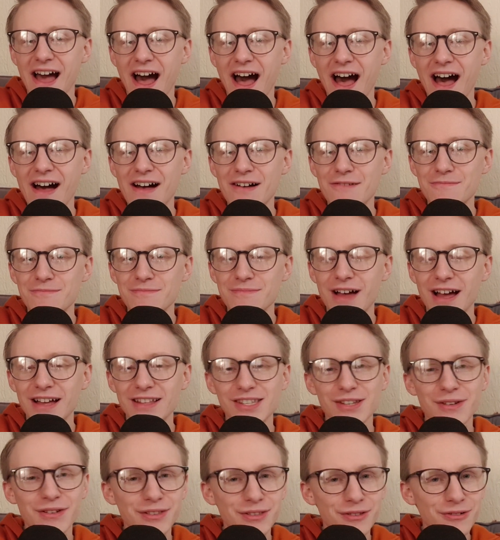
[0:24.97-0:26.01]
And
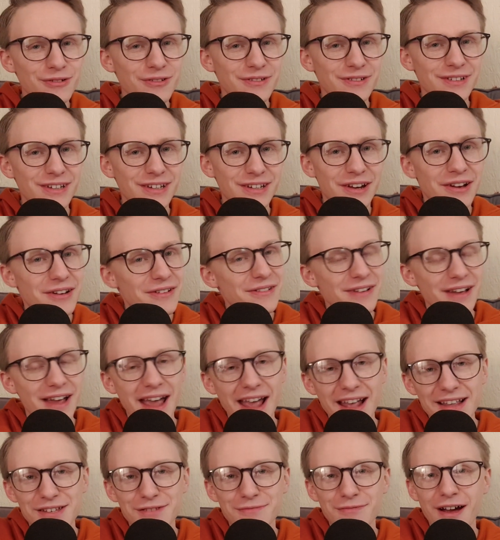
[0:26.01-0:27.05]
so I thought, you know,
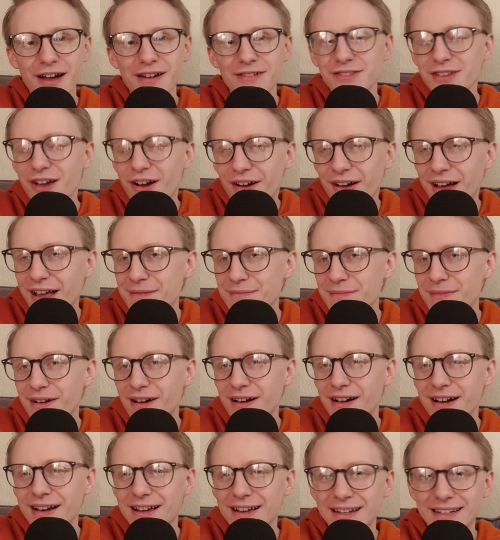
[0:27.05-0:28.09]
it's about time
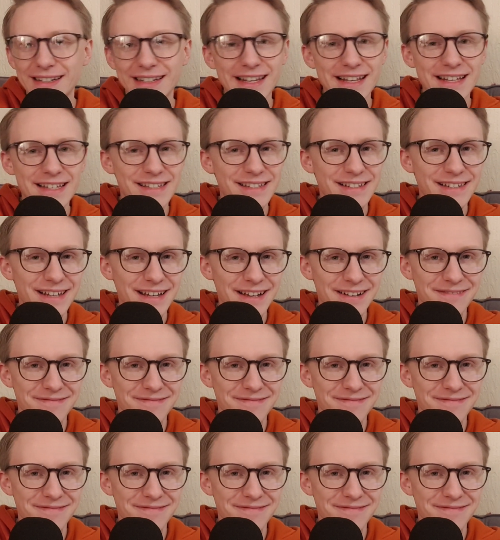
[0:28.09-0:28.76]
I at least